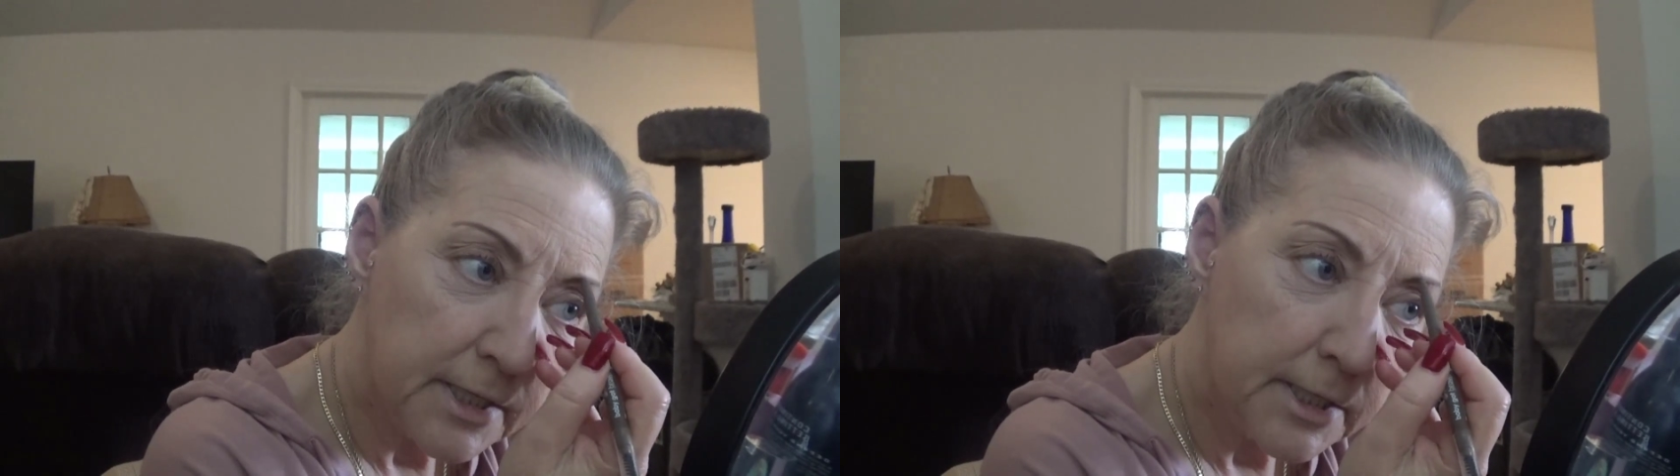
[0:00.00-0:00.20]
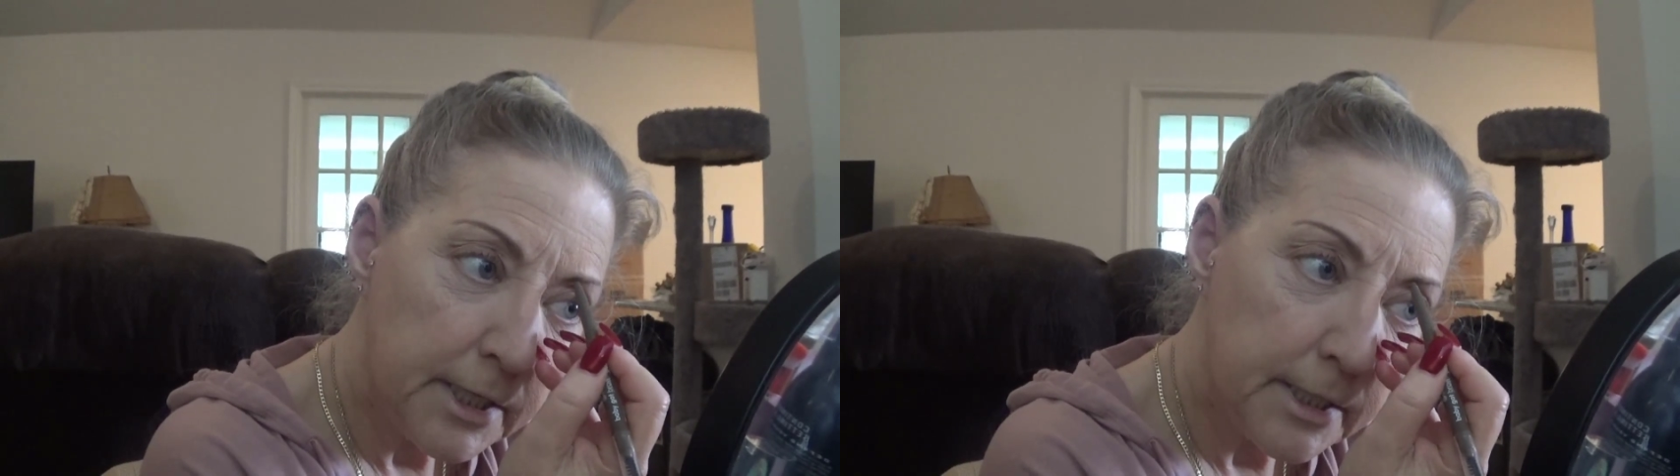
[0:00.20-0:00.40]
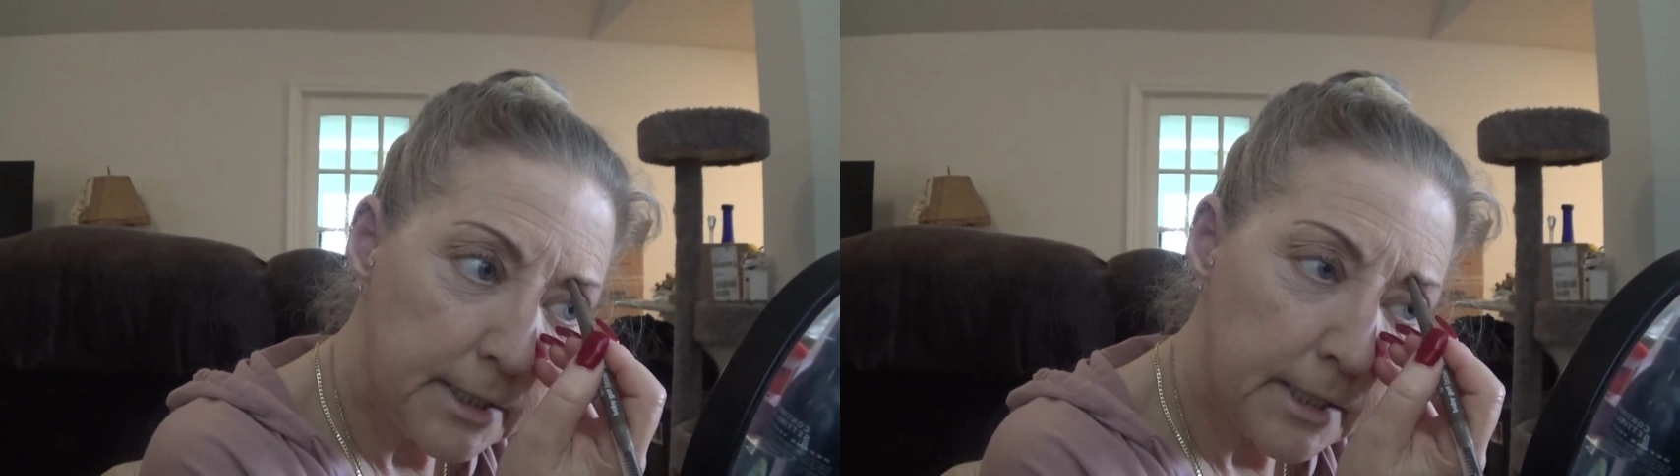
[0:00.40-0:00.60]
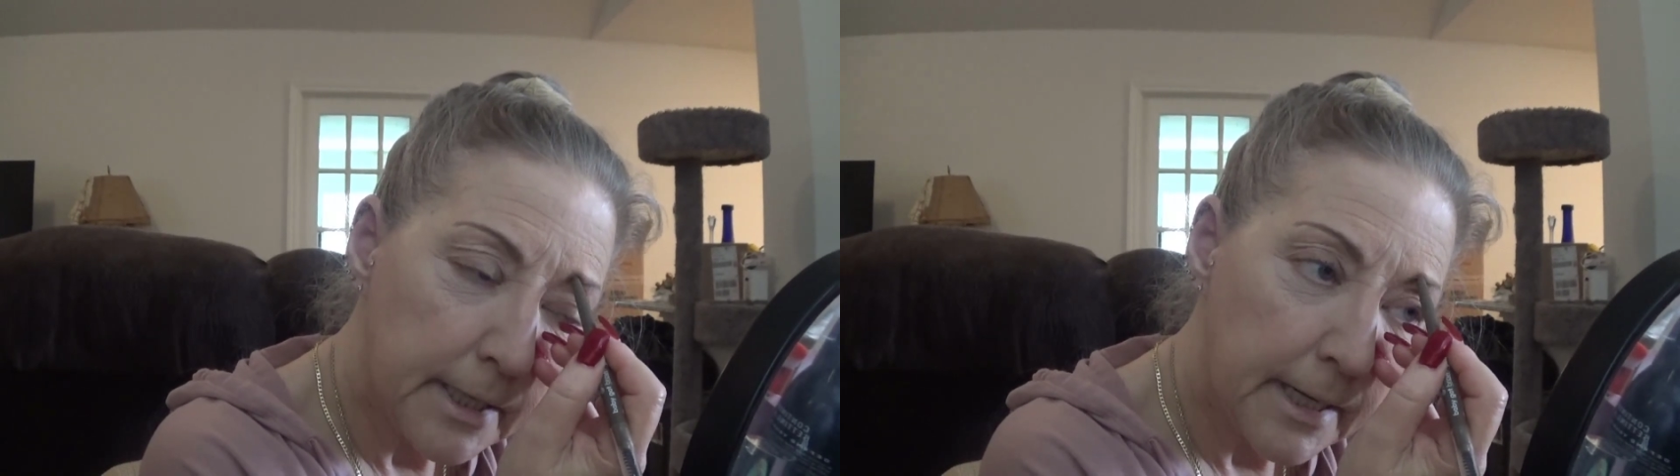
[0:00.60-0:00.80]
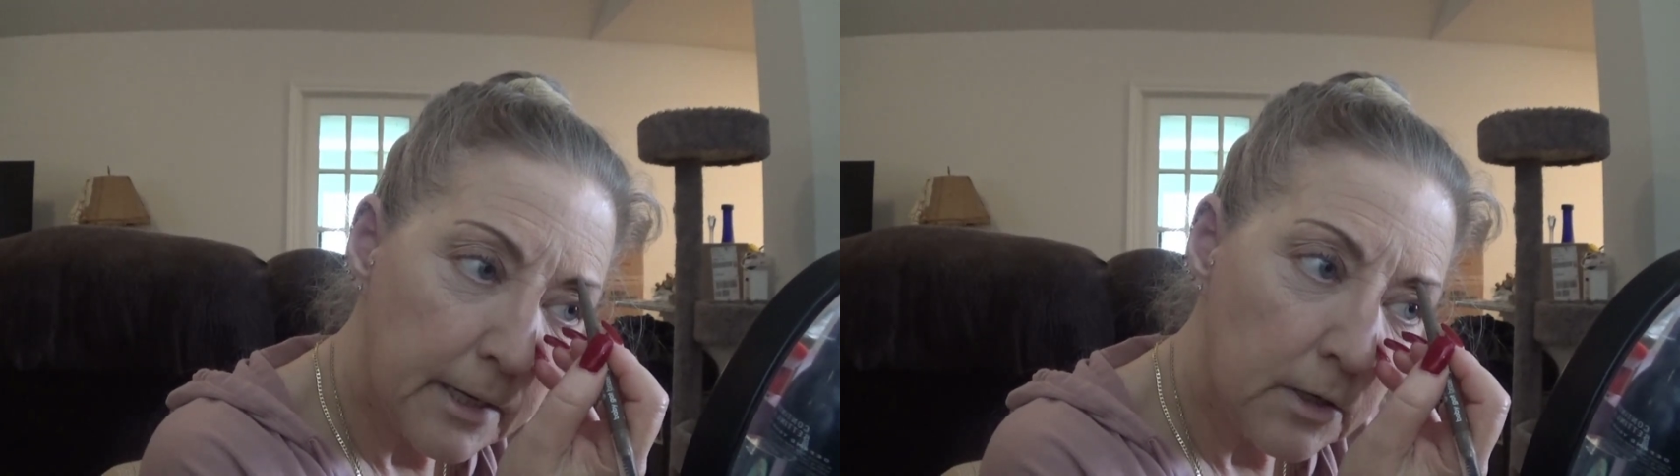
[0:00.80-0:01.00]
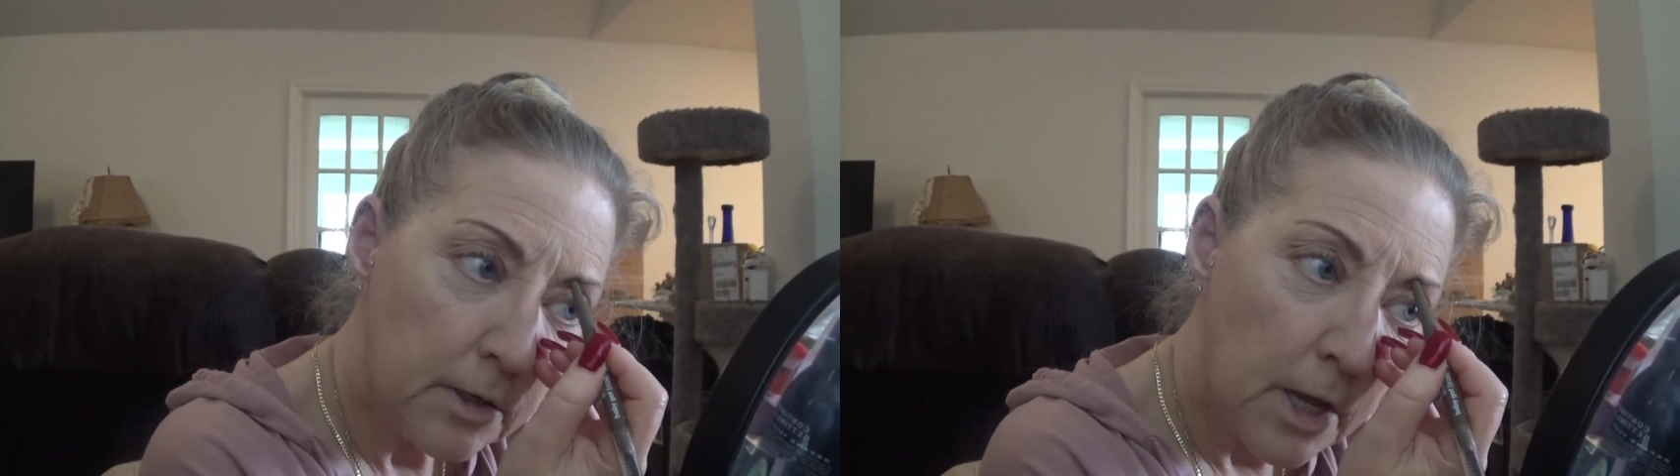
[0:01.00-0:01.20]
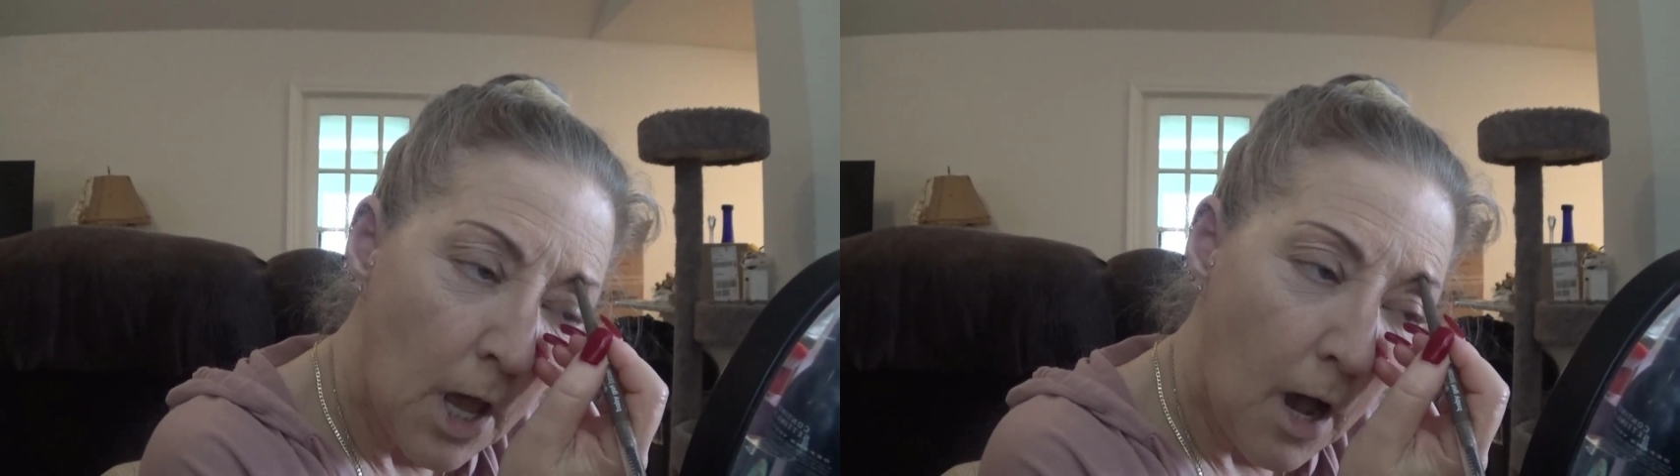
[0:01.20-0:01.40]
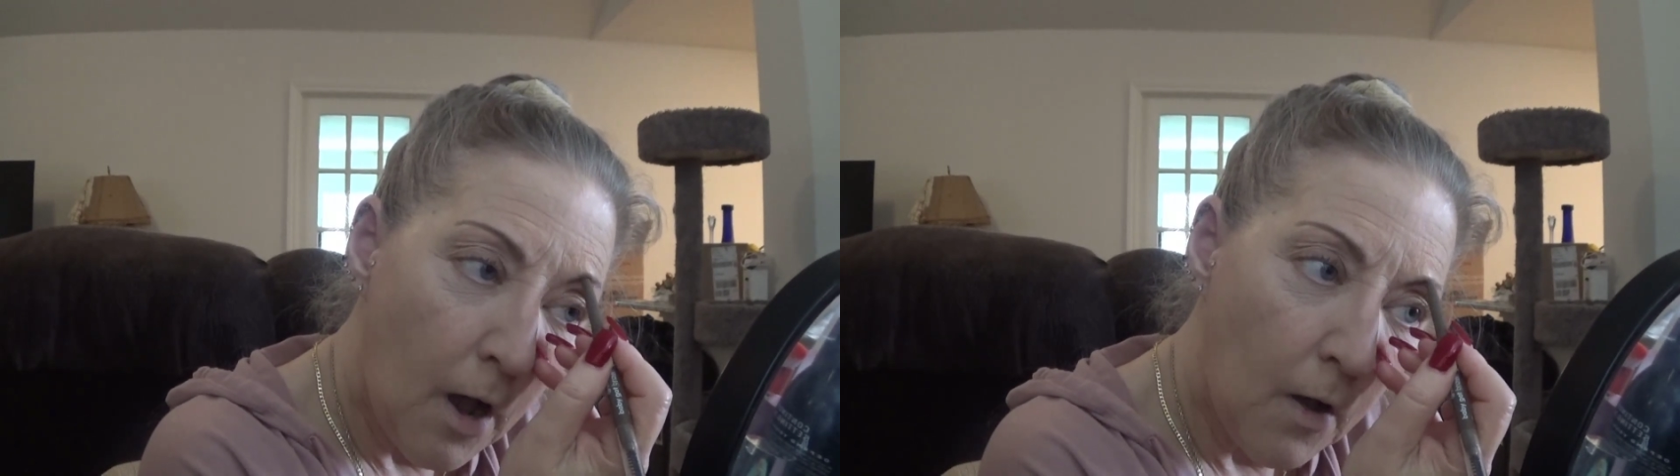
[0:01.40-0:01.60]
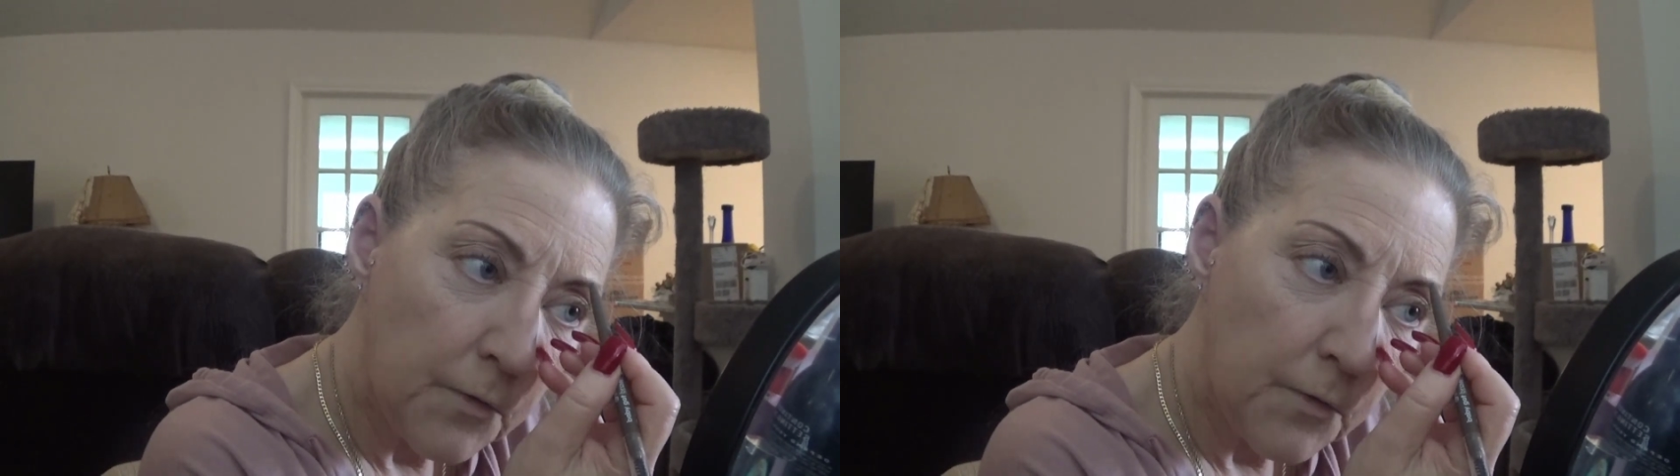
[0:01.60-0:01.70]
cut it out. I'll